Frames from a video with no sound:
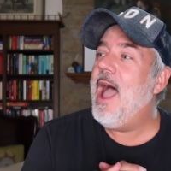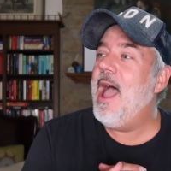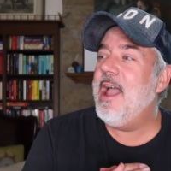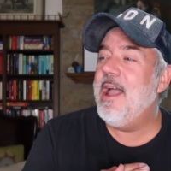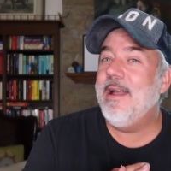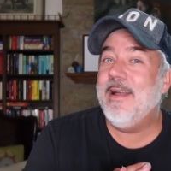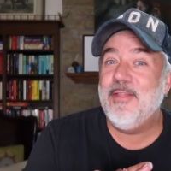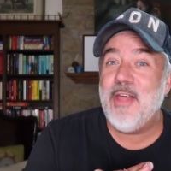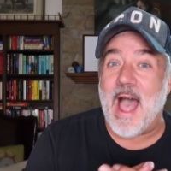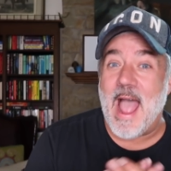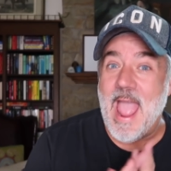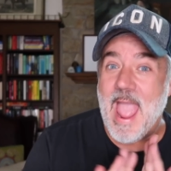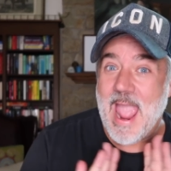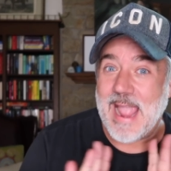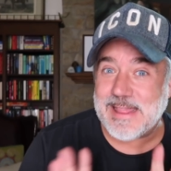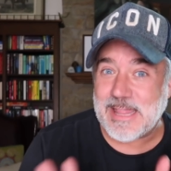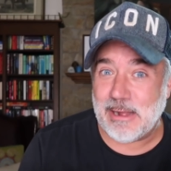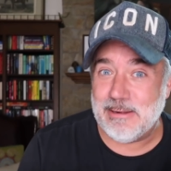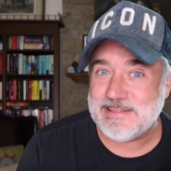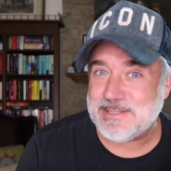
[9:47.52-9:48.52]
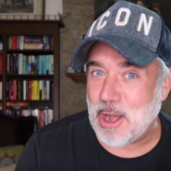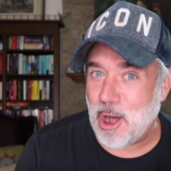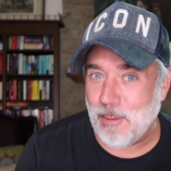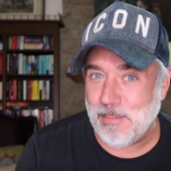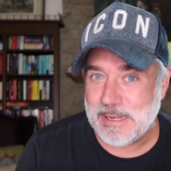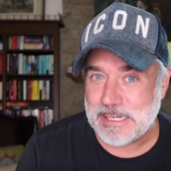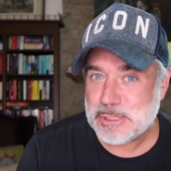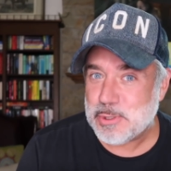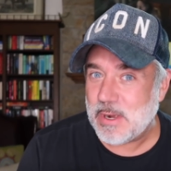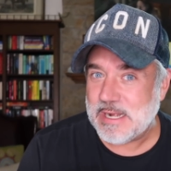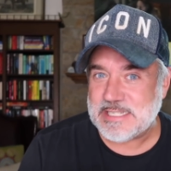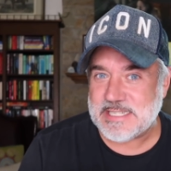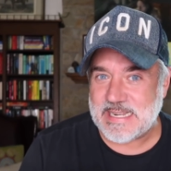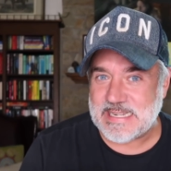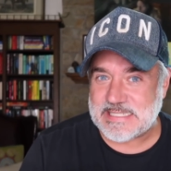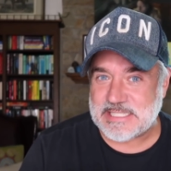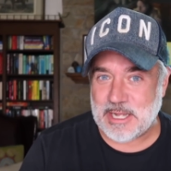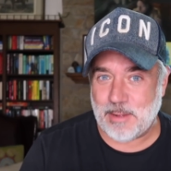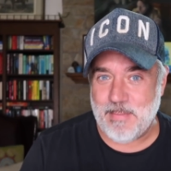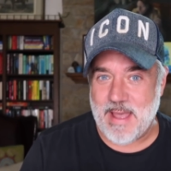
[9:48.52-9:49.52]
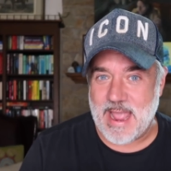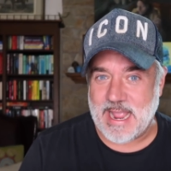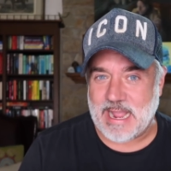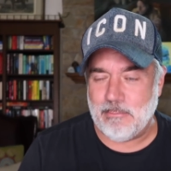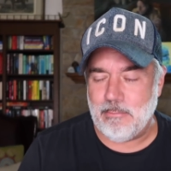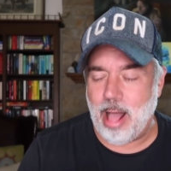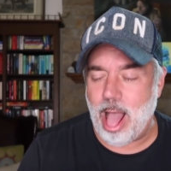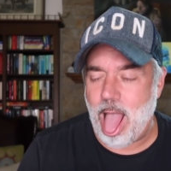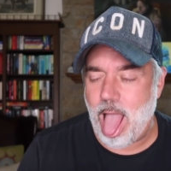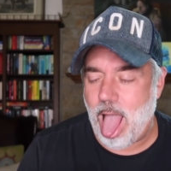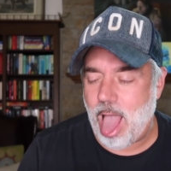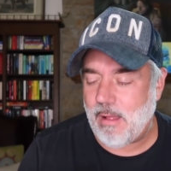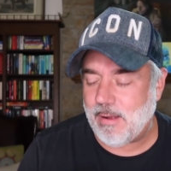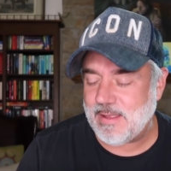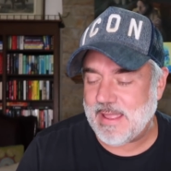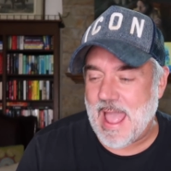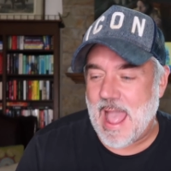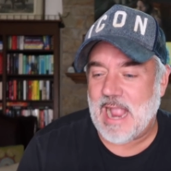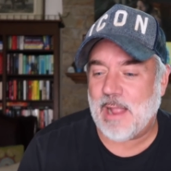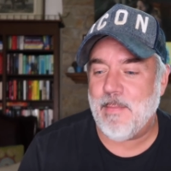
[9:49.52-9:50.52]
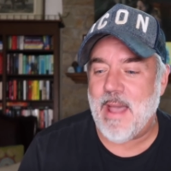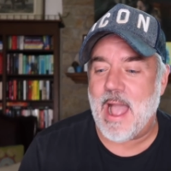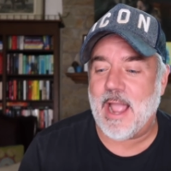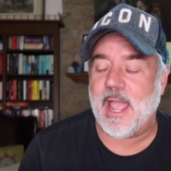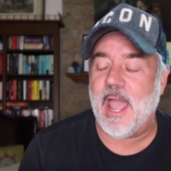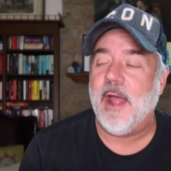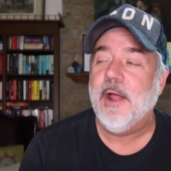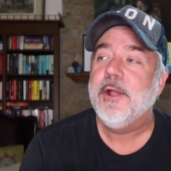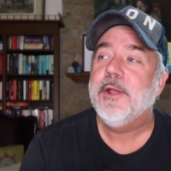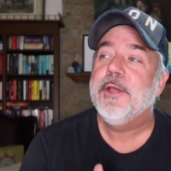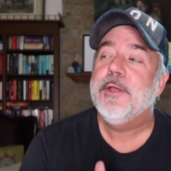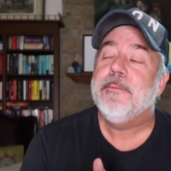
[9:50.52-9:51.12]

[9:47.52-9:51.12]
I hate those almond joys. They still make them. Ugh, gag maggot.